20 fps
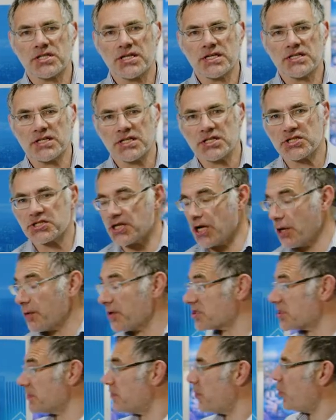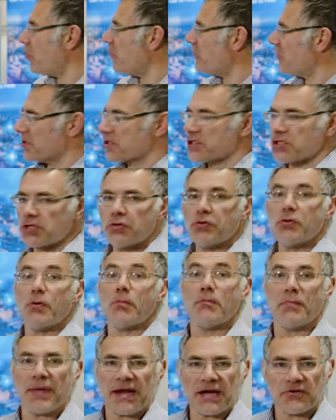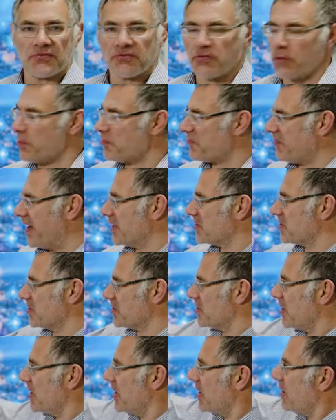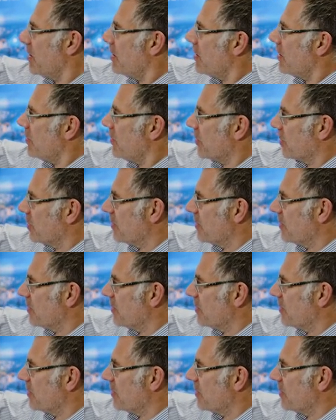DCO is support for the two main form factors, the